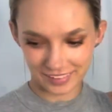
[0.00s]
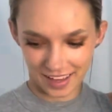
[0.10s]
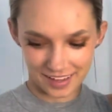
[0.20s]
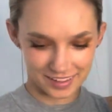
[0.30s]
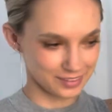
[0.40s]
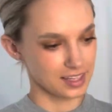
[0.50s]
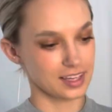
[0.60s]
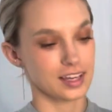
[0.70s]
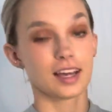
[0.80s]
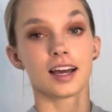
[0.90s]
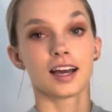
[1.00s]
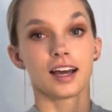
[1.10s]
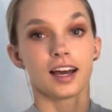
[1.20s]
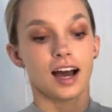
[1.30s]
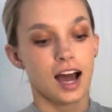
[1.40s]
like,
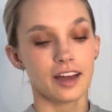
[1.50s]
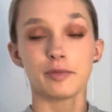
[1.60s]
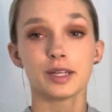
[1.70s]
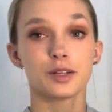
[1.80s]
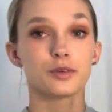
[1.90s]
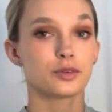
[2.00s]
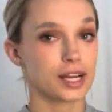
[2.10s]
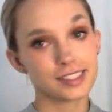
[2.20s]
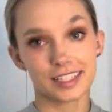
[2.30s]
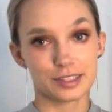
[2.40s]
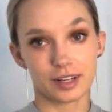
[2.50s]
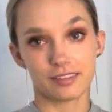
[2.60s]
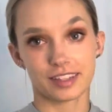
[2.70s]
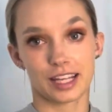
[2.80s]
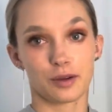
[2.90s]
I've been ranting and
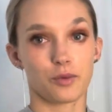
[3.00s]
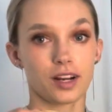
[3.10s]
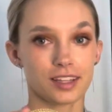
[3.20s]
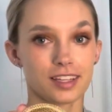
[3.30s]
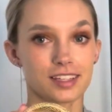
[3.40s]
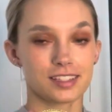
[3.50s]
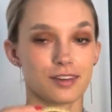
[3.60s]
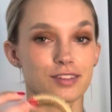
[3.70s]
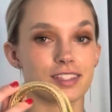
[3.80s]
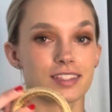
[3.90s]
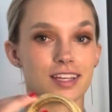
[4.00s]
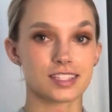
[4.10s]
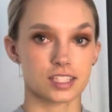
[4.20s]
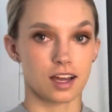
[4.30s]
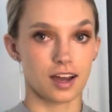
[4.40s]
raving that I wanted this ever since I
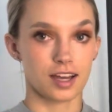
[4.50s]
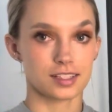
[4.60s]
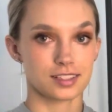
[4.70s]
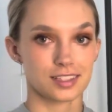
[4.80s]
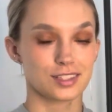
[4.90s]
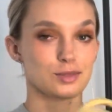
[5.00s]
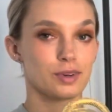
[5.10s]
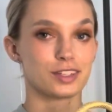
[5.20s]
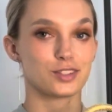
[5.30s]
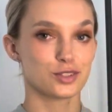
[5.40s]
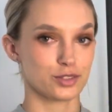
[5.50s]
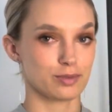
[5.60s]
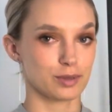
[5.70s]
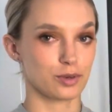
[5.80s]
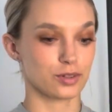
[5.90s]
saw it. This is what introduced me
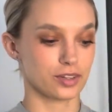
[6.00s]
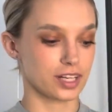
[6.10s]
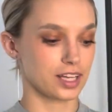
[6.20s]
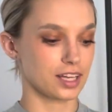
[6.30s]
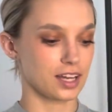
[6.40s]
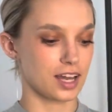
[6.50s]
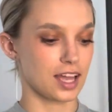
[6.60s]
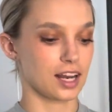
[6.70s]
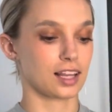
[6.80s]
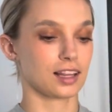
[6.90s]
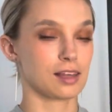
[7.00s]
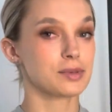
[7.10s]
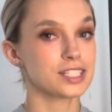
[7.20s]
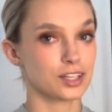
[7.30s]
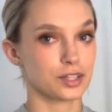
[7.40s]
to Bvlgari, and let
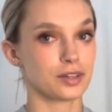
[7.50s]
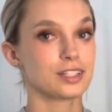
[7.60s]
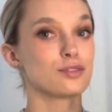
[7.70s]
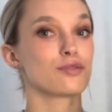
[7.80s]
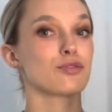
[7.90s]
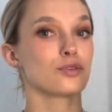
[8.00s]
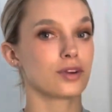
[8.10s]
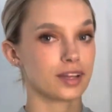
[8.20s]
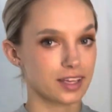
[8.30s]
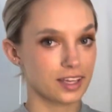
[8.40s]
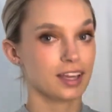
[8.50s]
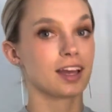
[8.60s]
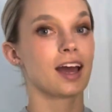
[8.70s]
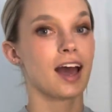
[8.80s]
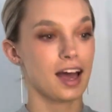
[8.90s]
me tell you, it is freaking
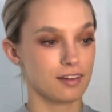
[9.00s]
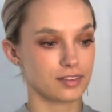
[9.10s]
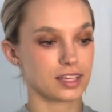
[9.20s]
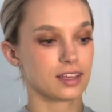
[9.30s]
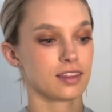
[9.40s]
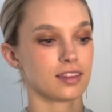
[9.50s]
heavy.